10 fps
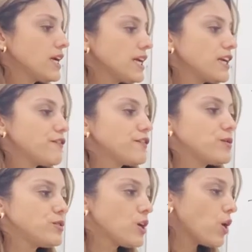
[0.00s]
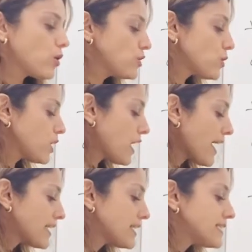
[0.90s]
If you know you
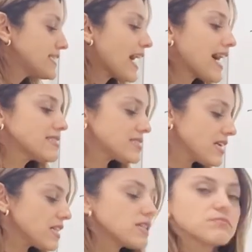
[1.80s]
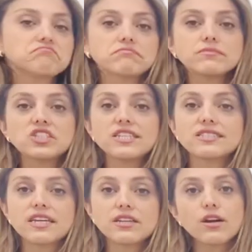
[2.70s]
likely cancel, just
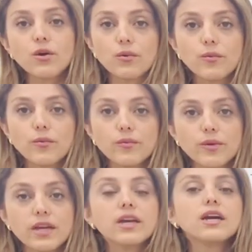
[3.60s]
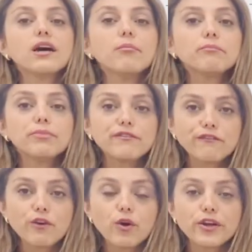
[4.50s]
say no
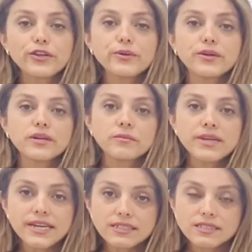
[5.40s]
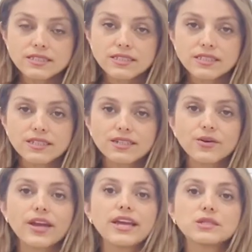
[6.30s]
before you commit,
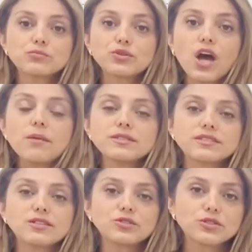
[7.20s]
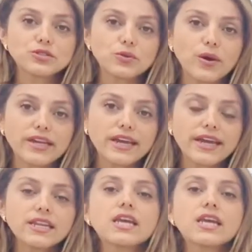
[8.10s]
okay, and promise that you're doing it.